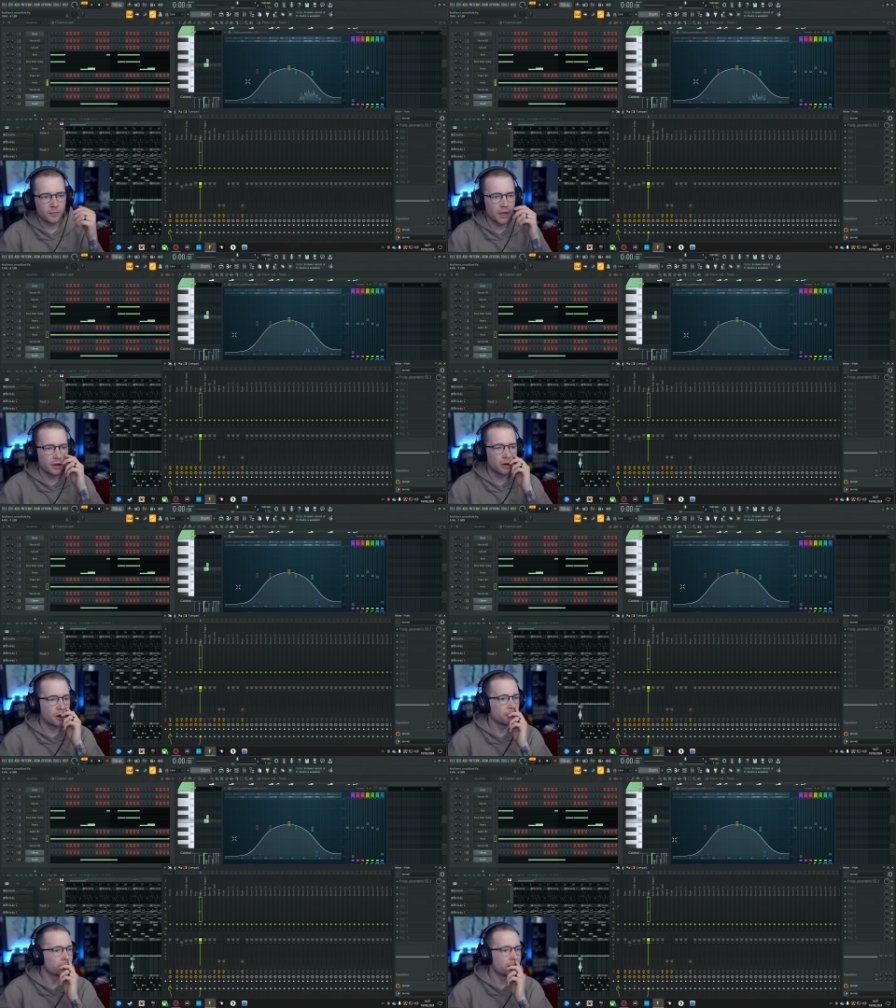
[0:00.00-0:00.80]
There you
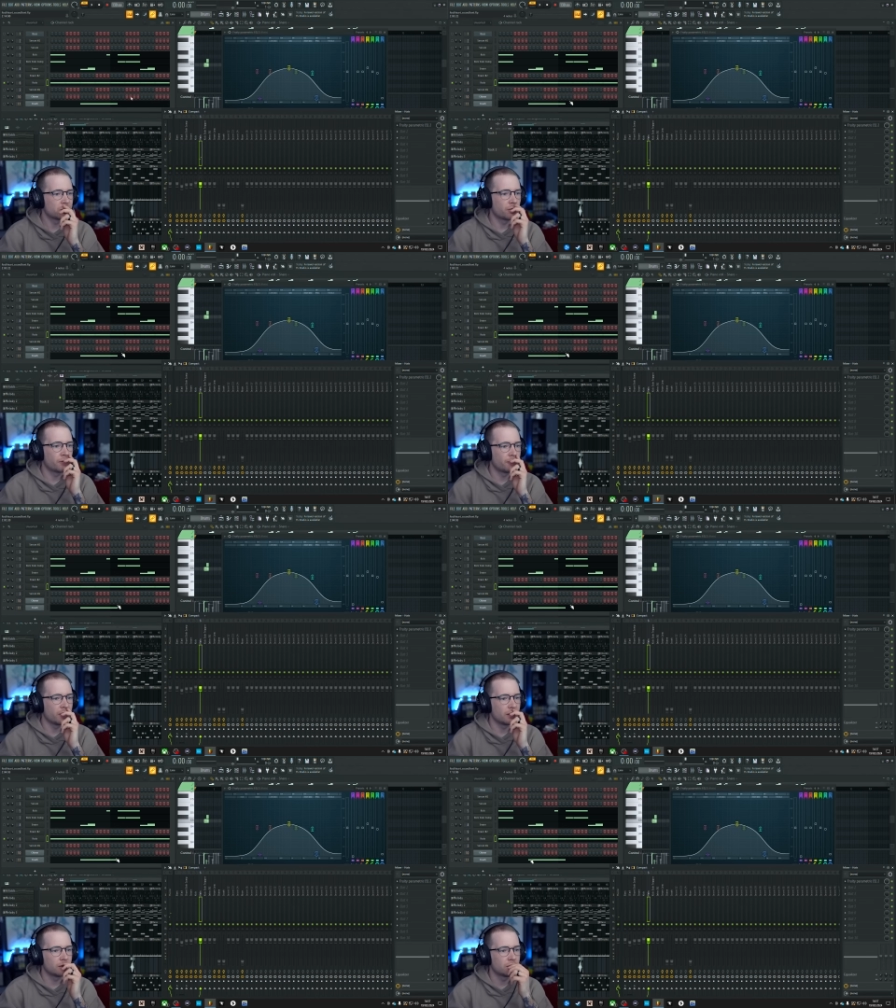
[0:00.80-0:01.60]
go. Takes off the
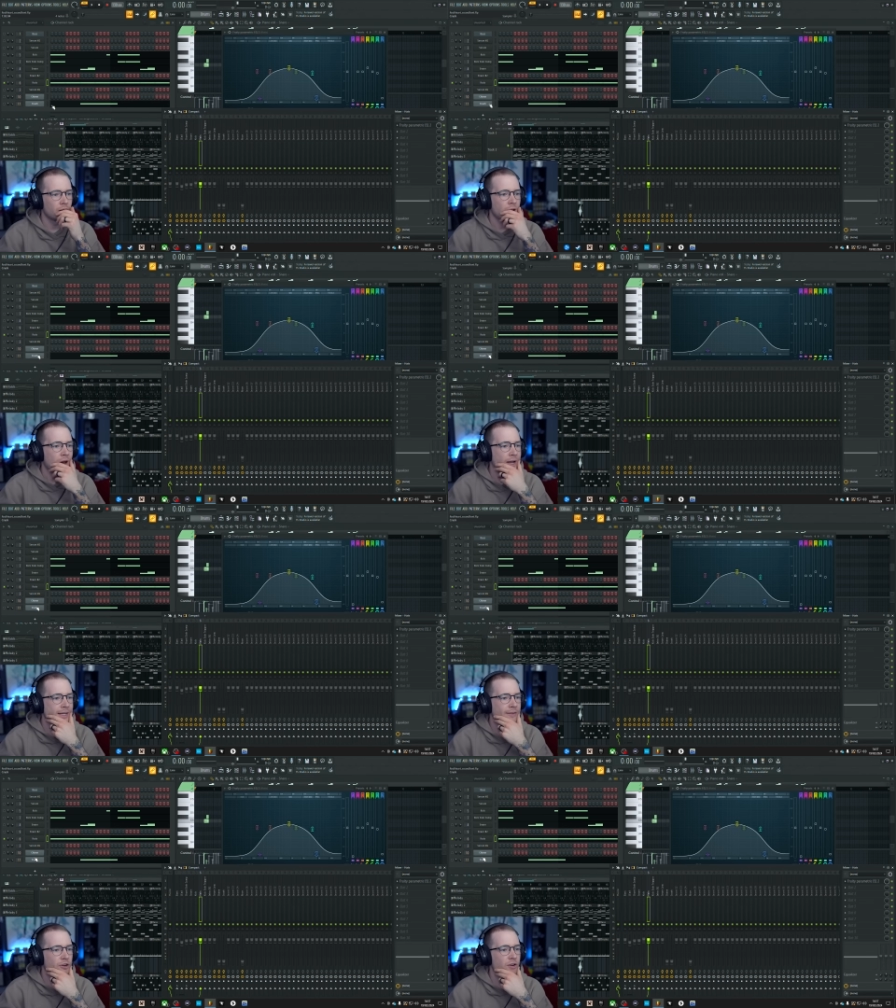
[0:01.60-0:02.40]
fizz. I
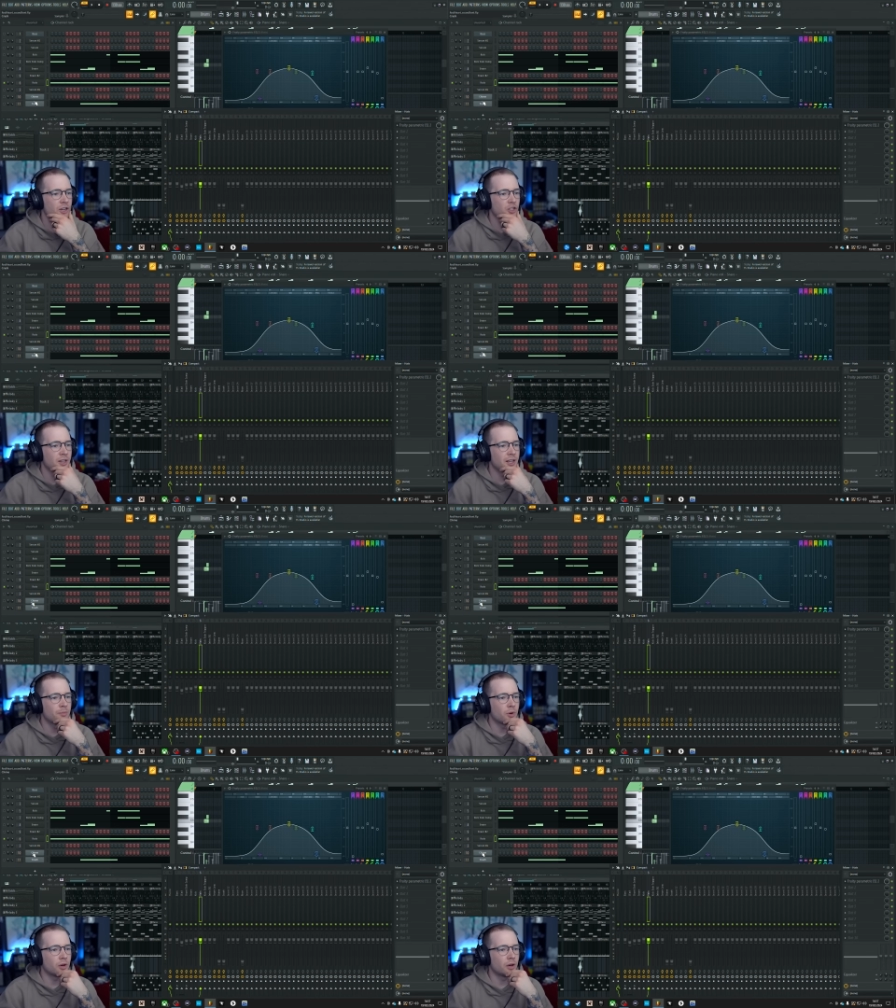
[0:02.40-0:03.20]
did have a crash in here,
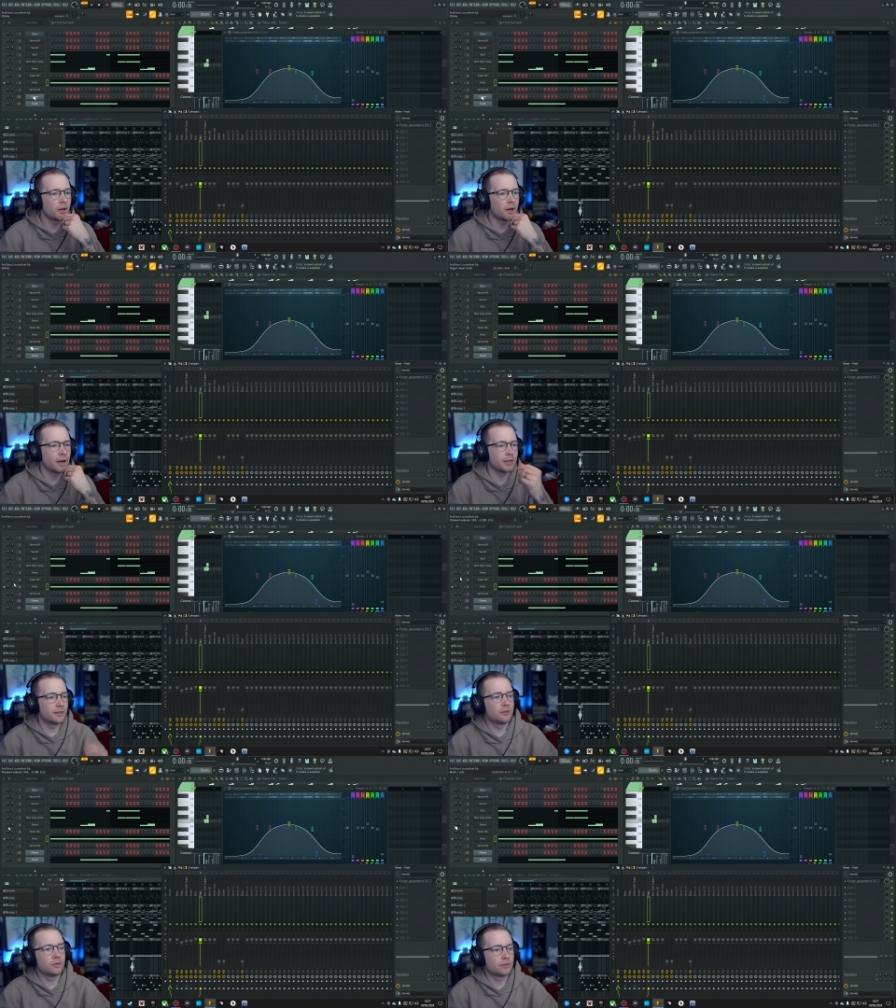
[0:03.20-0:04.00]
but I
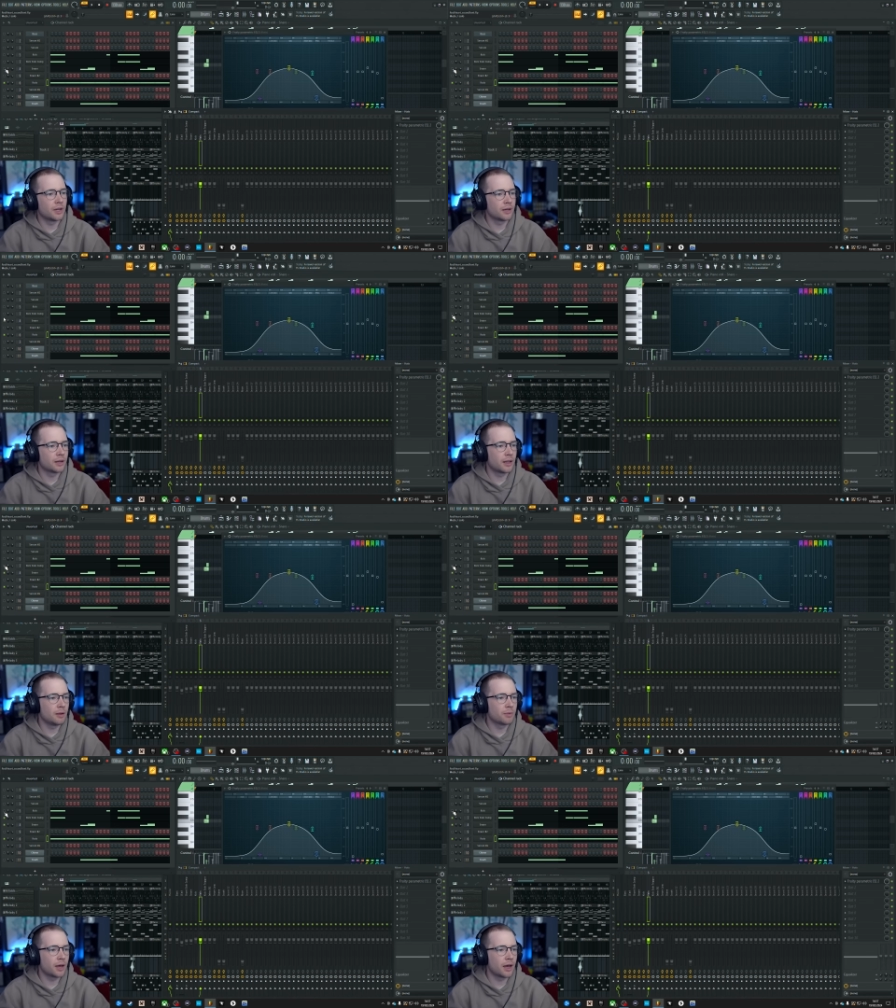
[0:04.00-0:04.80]
didn't
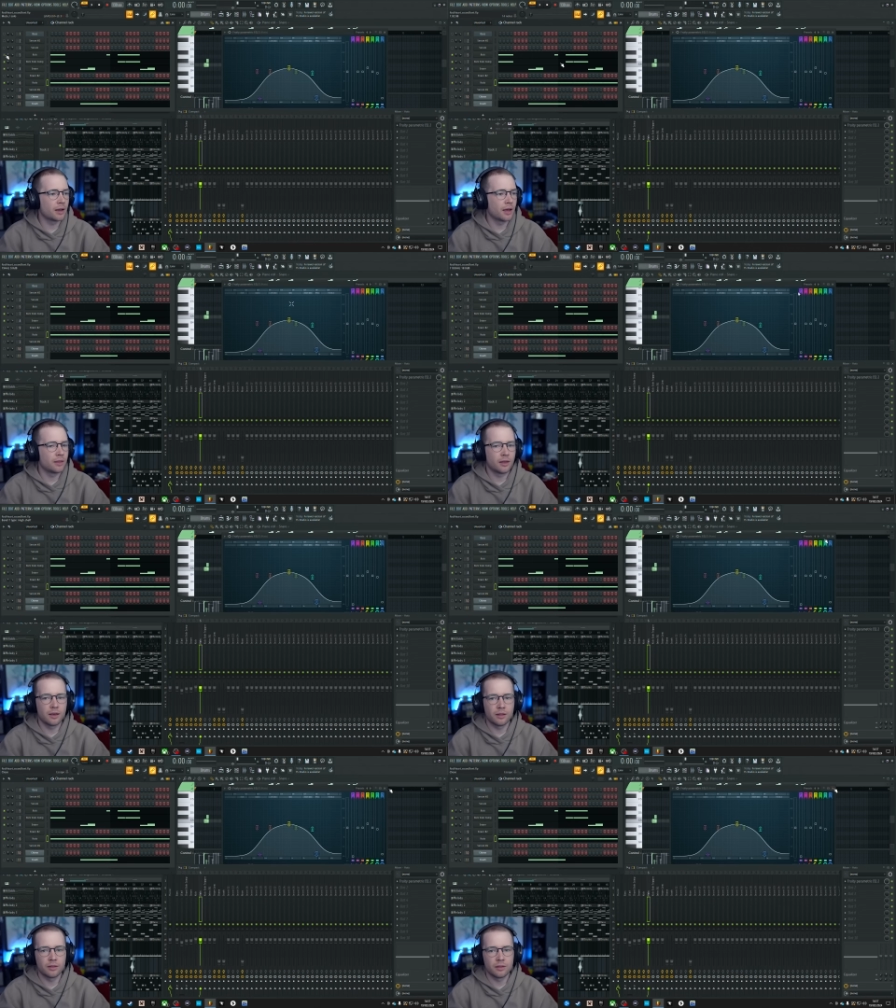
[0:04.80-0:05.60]
keep that. And
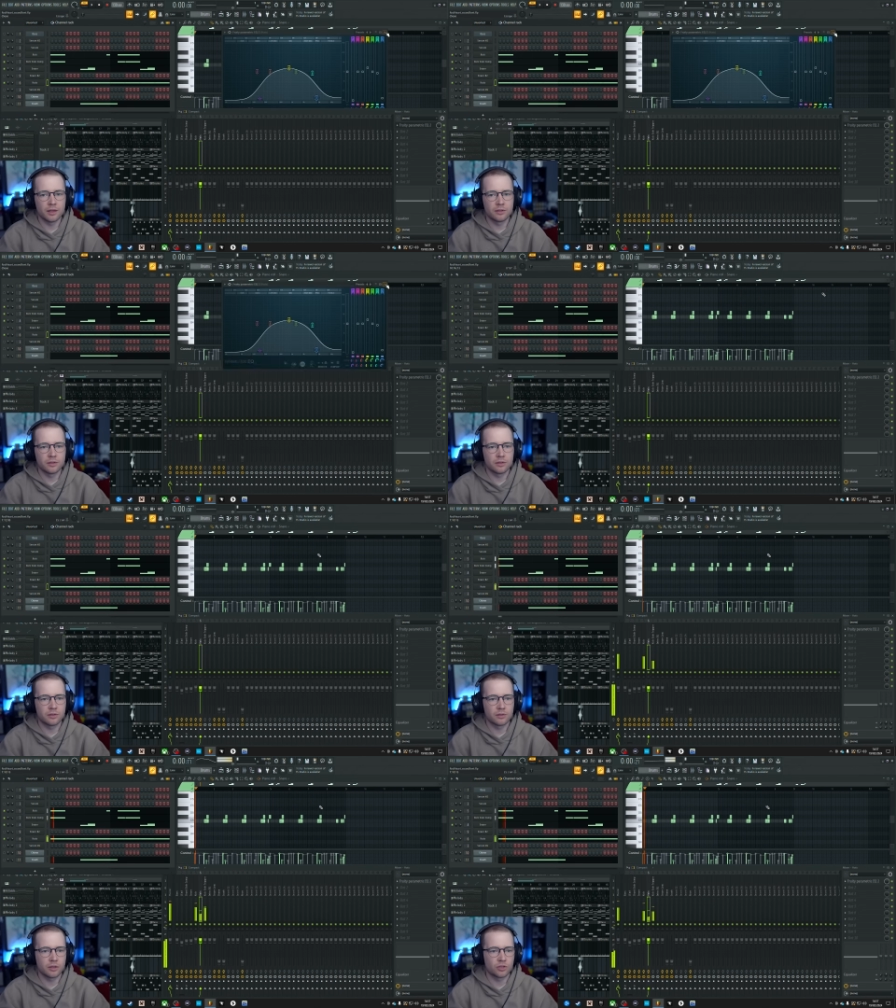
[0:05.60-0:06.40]
then this
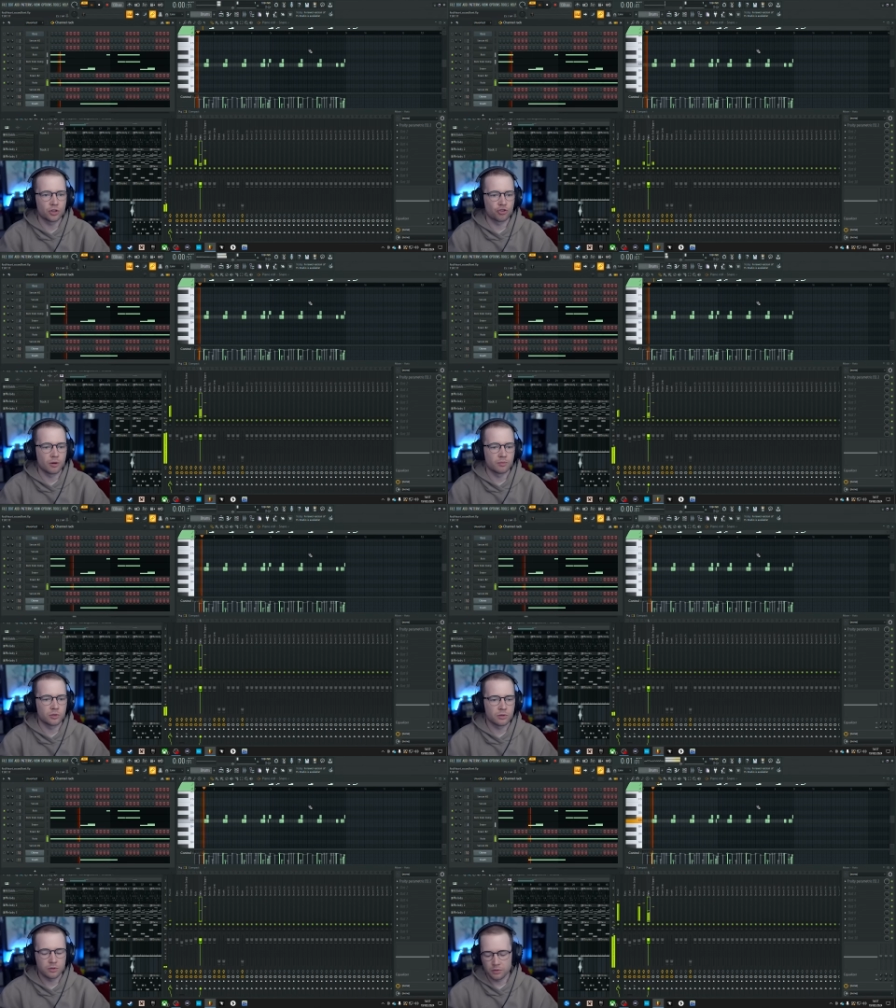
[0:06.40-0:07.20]
is the
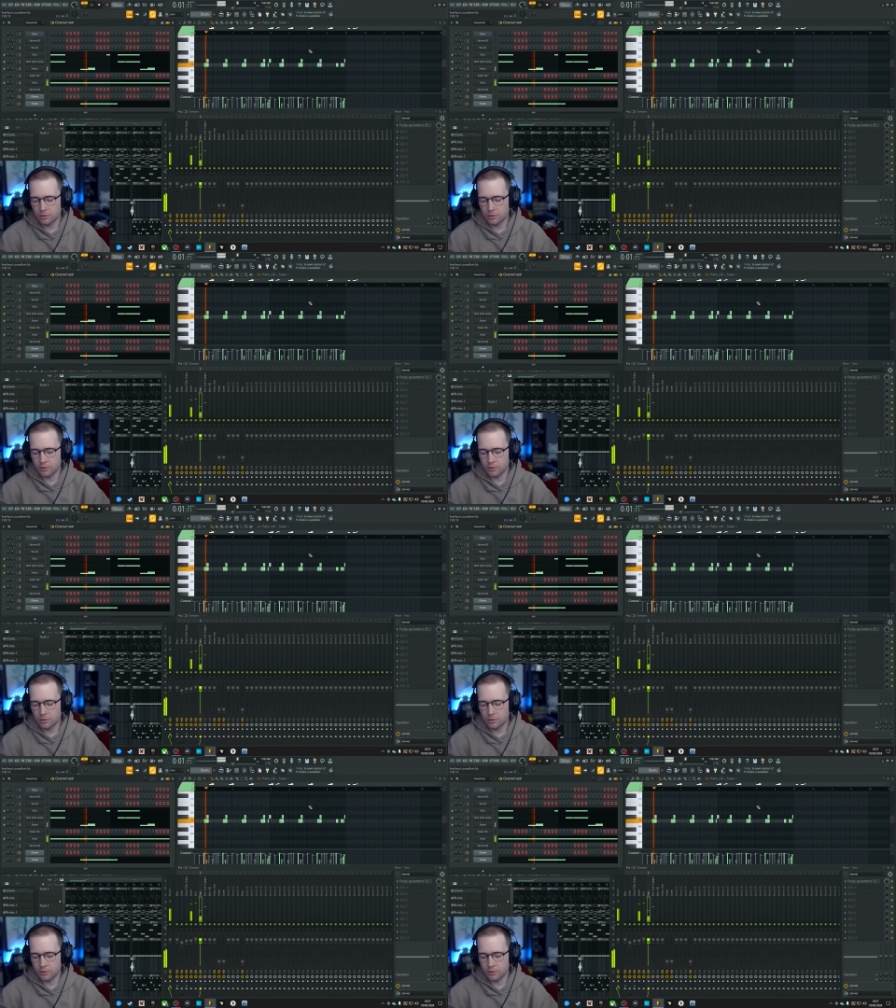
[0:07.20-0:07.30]
drums.